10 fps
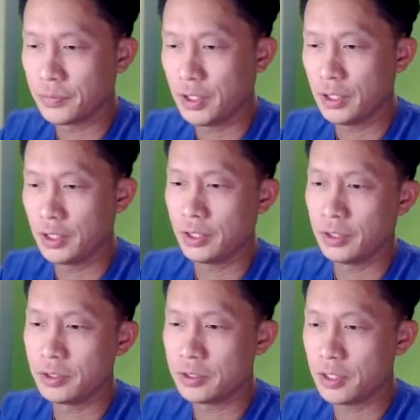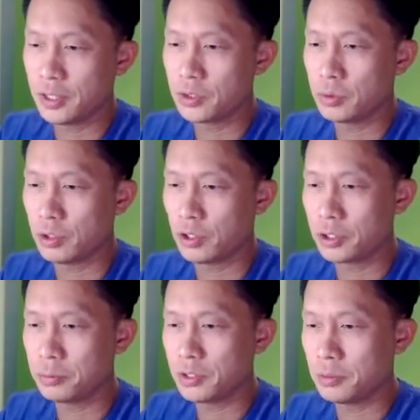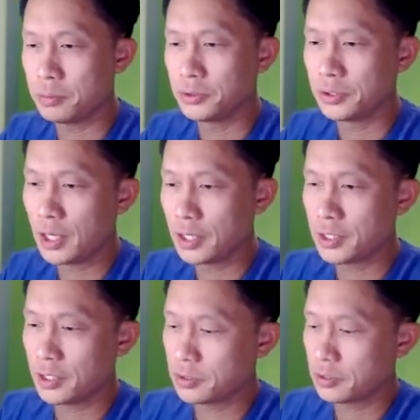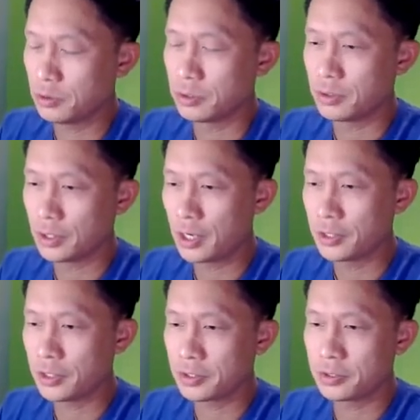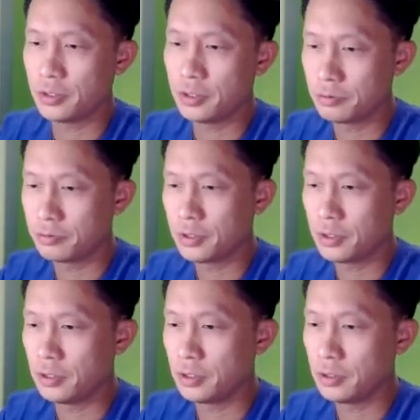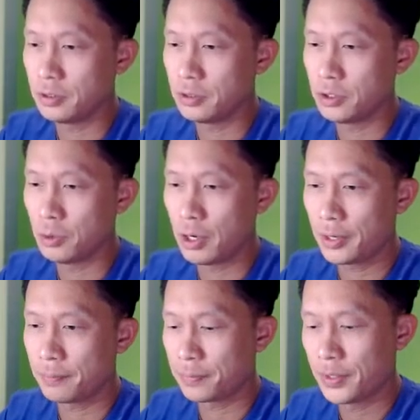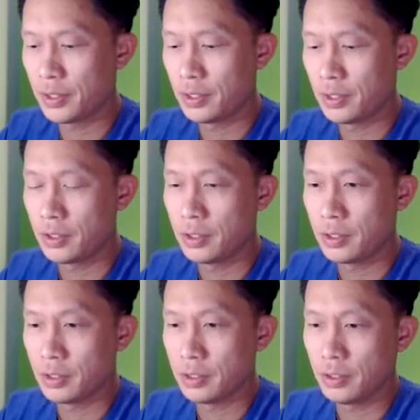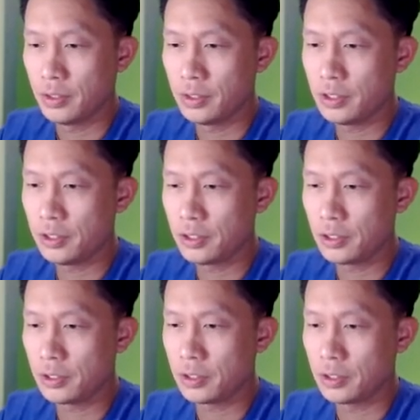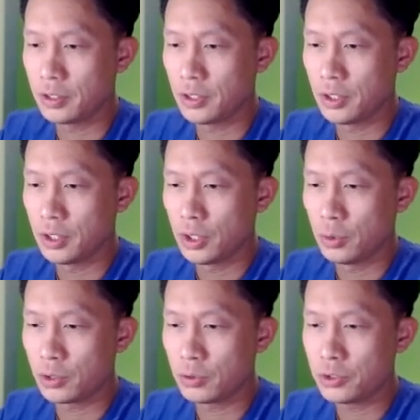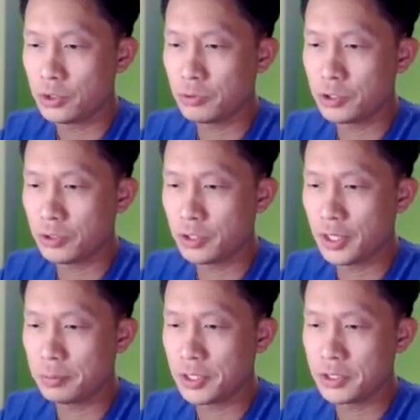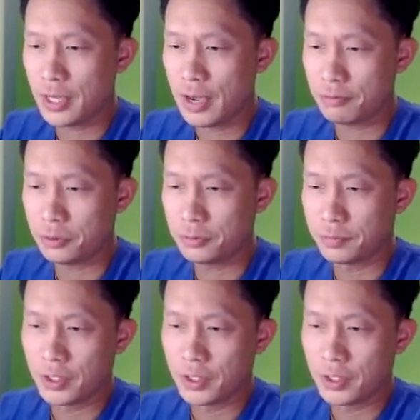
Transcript: And this takes one argument, the build context, or the context of the UI. And here, we're going to return an empty scaffold.